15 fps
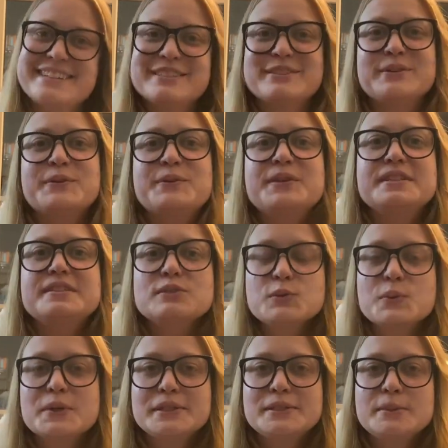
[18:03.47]
So this is
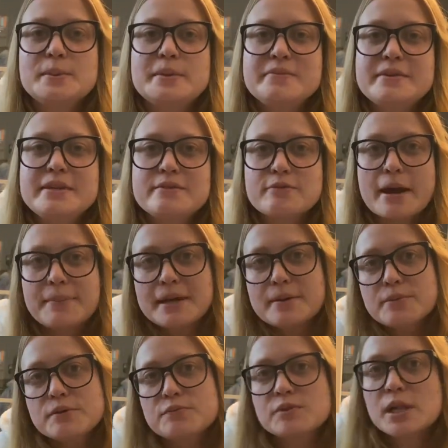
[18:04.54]
going to be me wrapping up
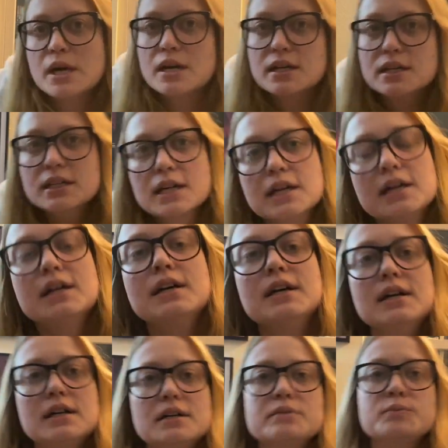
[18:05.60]
the vlog.
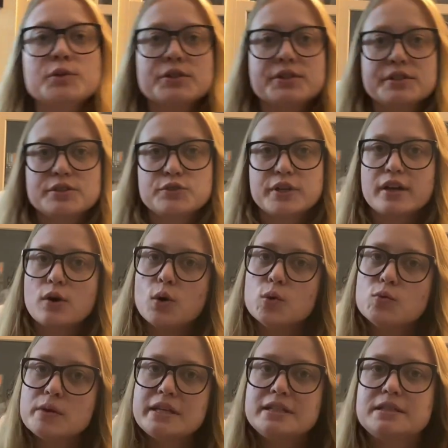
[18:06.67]
We're gonna try a whole
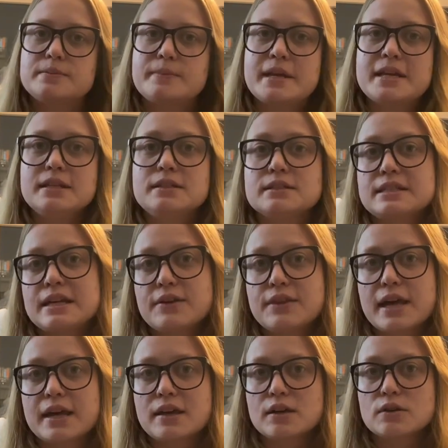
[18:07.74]
week span and see how
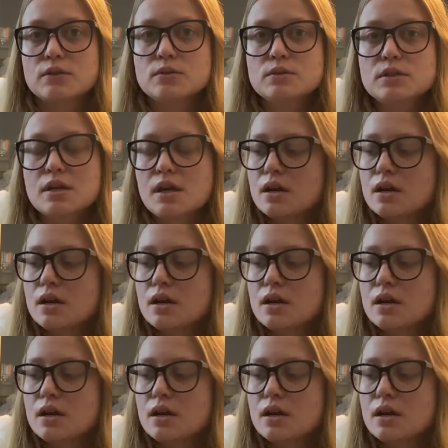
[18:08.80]
that goes.